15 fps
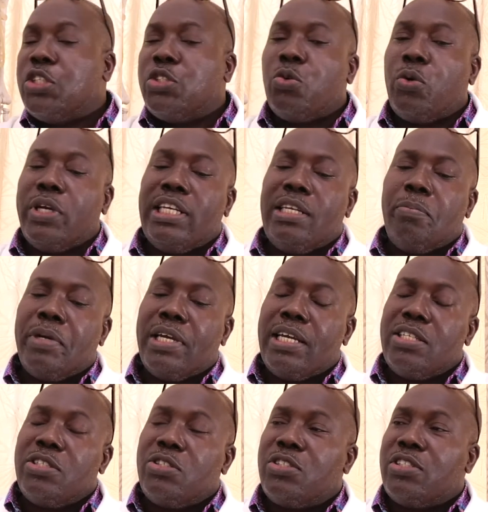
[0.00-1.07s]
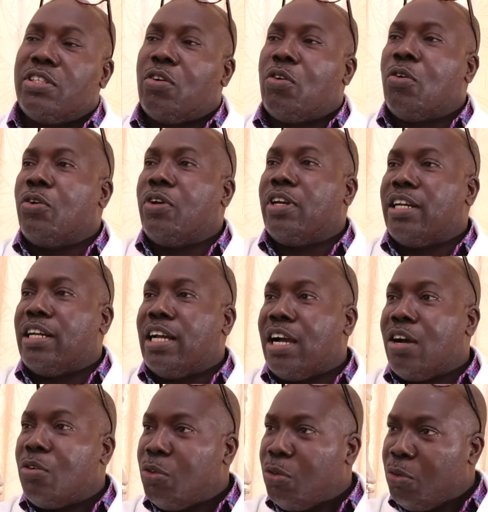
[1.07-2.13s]
So it depends on
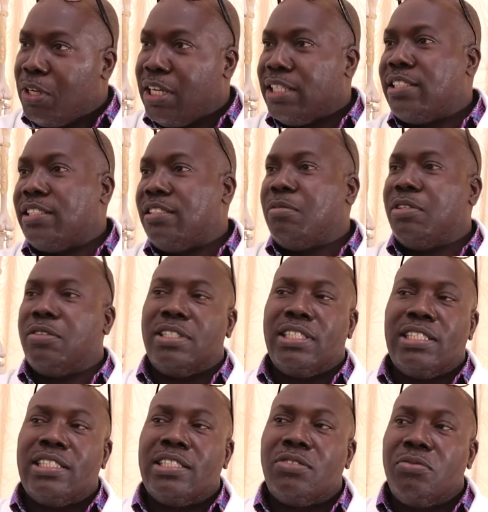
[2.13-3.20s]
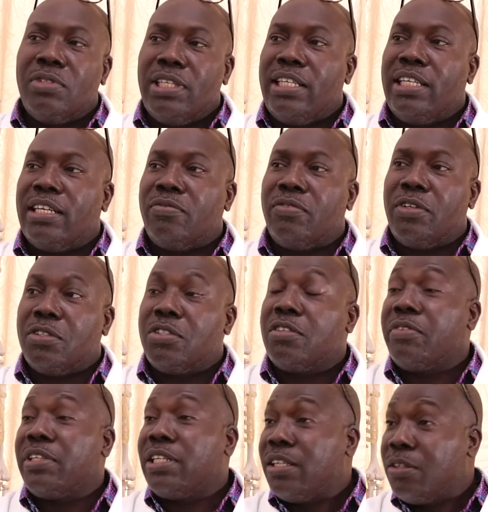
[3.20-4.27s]
how you look at it, because this is really a
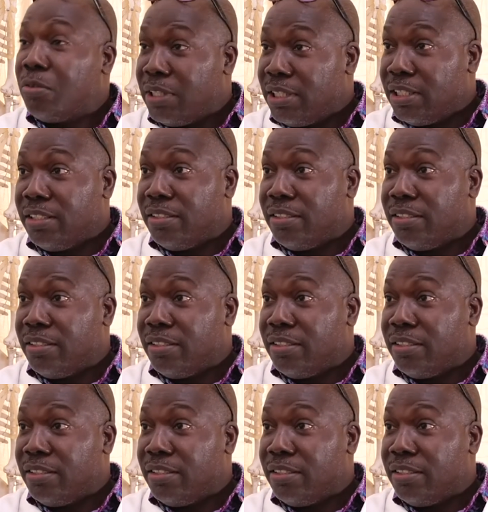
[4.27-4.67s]
philosophical question.